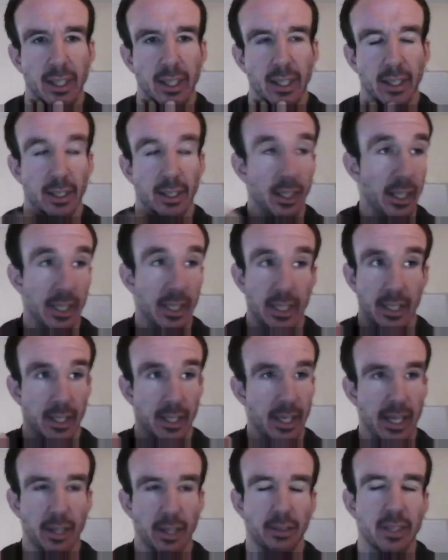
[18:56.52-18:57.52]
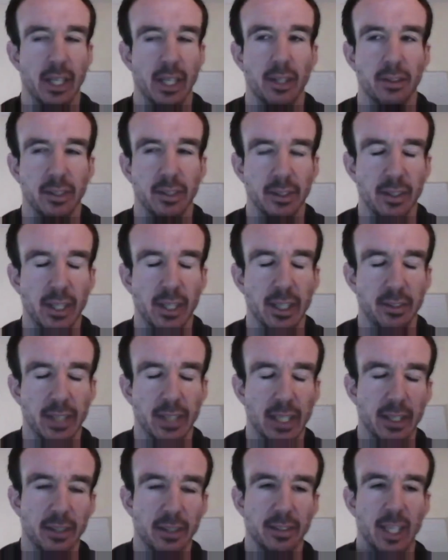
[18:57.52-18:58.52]
Ehlers-Danlos is
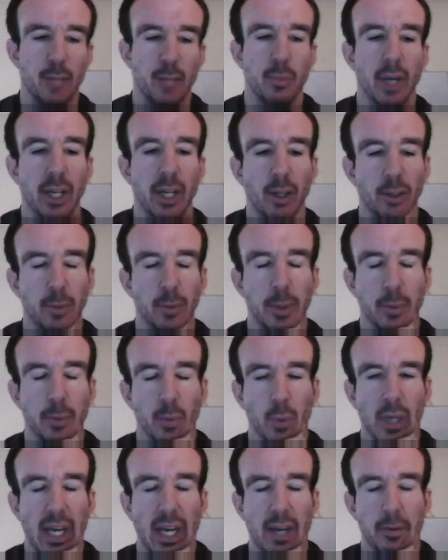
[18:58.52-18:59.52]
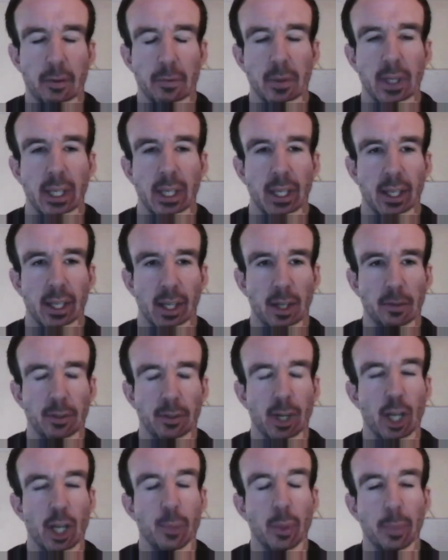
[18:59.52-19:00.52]
exactly the same. Like, lots of people will have kind of
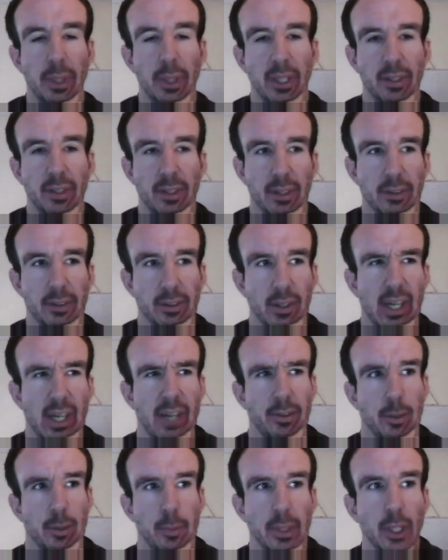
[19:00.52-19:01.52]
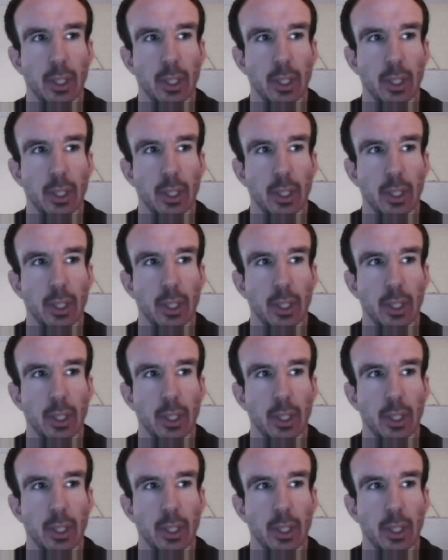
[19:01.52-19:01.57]
comorbidities. So I have something